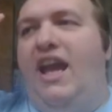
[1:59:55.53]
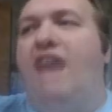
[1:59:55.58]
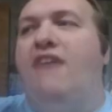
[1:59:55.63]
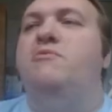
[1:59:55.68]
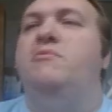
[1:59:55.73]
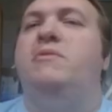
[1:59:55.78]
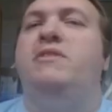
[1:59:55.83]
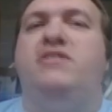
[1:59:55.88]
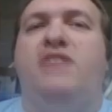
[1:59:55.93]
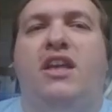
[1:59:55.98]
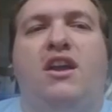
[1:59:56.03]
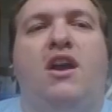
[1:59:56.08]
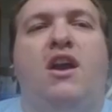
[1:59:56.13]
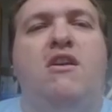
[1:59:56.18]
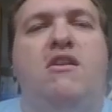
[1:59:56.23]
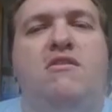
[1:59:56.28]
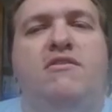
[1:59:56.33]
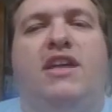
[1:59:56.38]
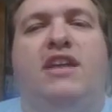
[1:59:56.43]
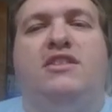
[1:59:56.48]
Everybody's like,
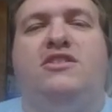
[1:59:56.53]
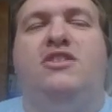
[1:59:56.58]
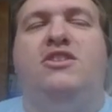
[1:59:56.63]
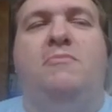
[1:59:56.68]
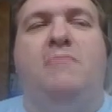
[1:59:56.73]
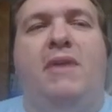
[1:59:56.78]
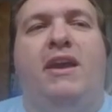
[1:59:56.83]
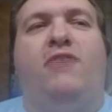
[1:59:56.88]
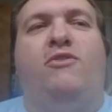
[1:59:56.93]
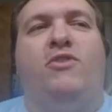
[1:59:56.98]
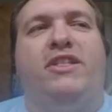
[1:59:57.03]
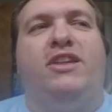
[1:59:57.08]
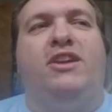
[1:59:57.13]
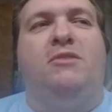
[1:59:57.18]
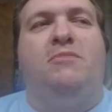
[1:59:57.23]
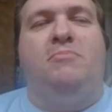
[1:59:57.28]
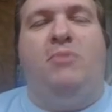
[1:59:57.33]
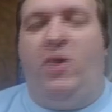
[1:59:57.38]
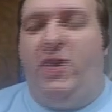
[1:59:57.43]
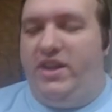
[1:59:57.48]
oh, that you make really
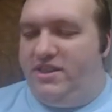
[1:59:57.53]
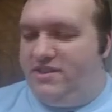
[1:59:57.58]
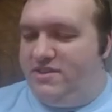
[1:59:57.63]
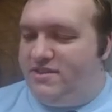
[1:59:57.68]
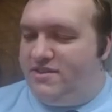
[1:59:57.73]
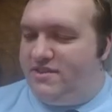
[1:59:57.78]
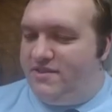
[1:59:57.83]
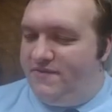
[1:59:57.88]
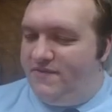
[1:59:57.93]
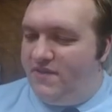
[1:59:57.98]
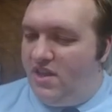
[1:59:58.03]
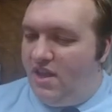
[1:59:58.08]
good points.